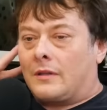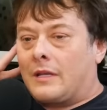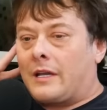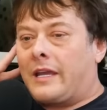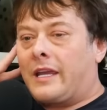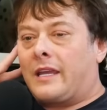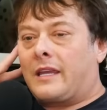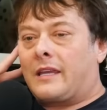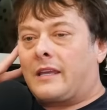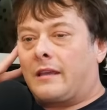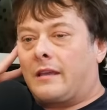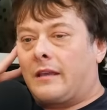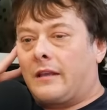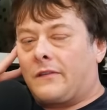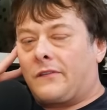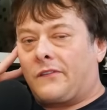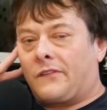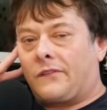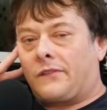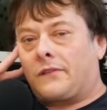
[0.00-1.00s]
Like,
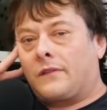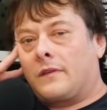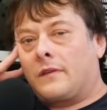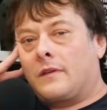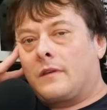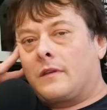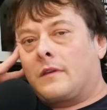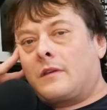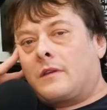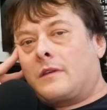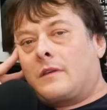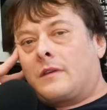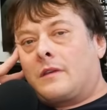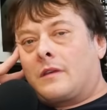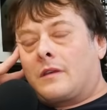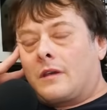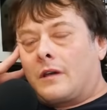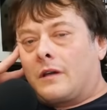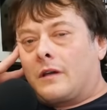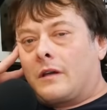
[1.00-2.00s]
it's
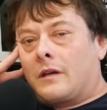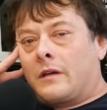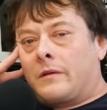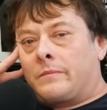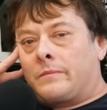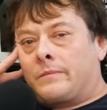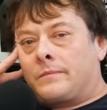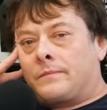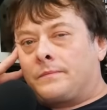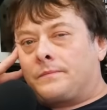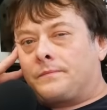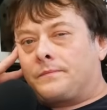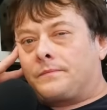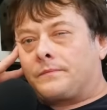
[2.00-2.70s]
and